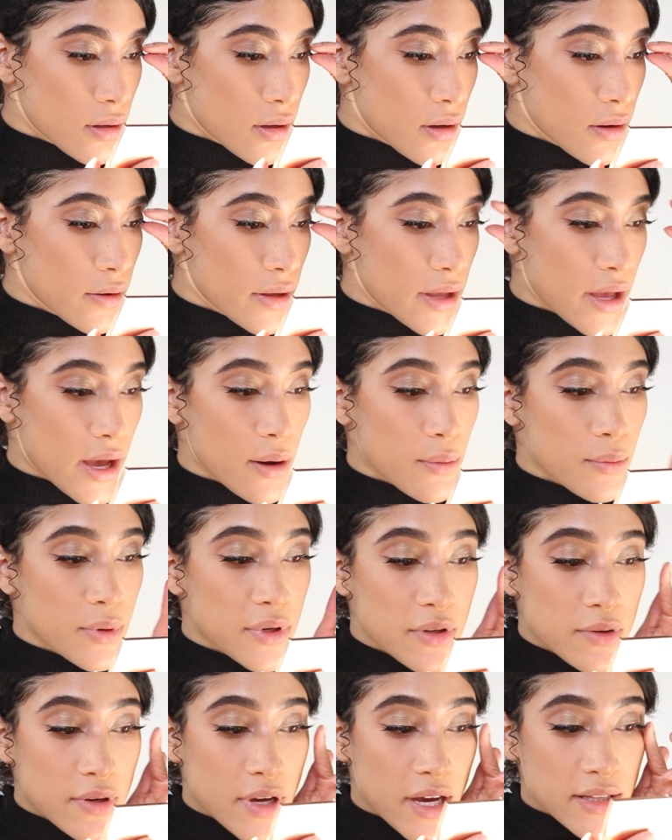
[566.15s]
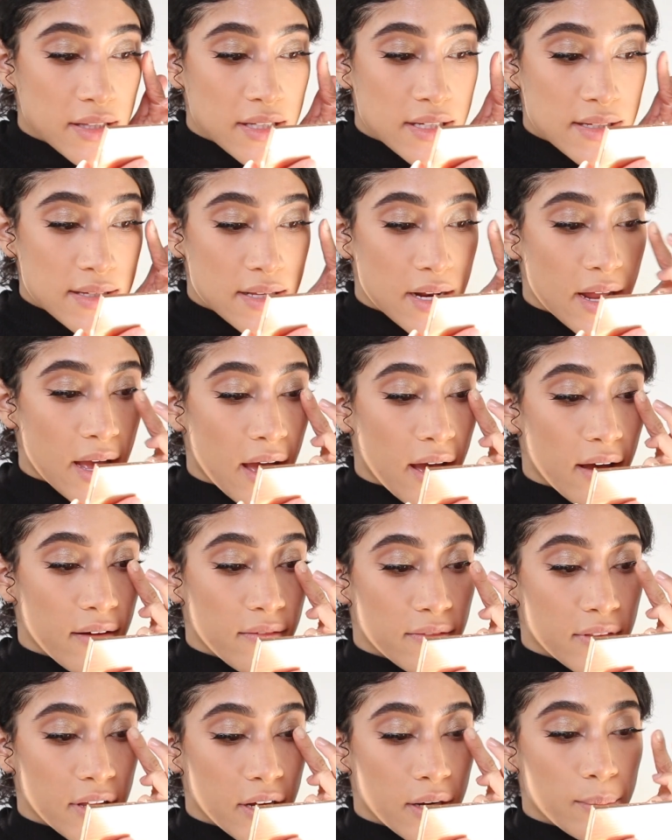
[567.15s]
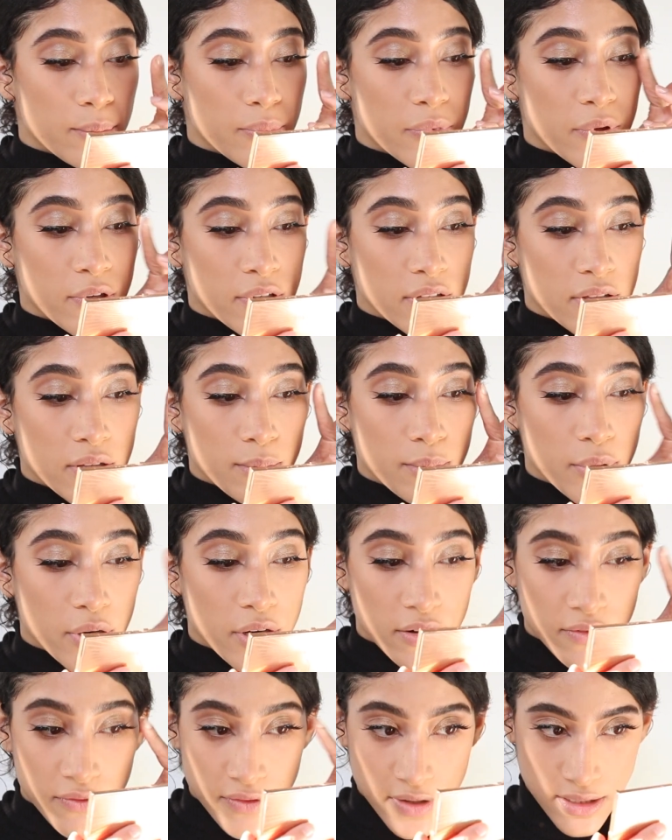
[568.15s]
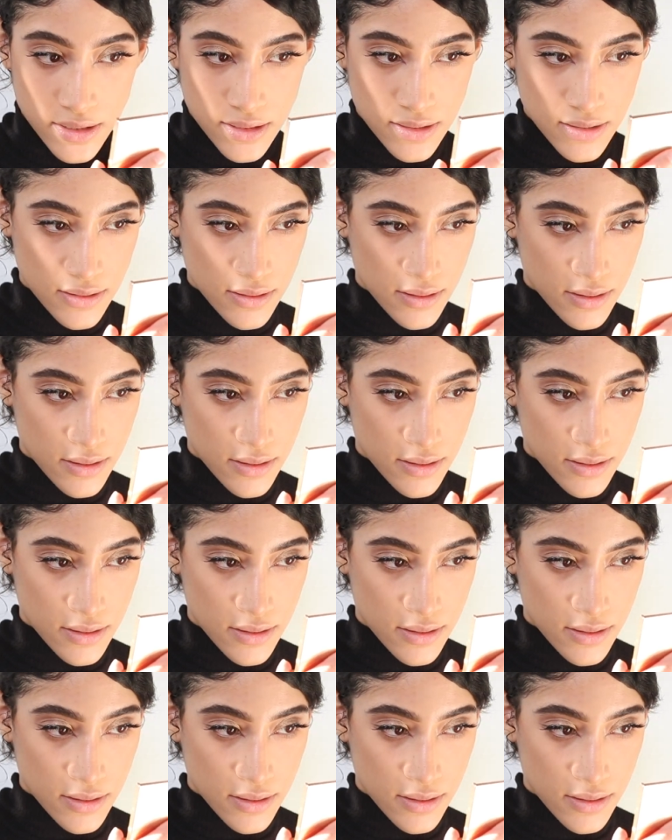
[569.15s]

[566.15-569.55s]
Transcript: Oh yeah, when you cut these in half, they're the perfect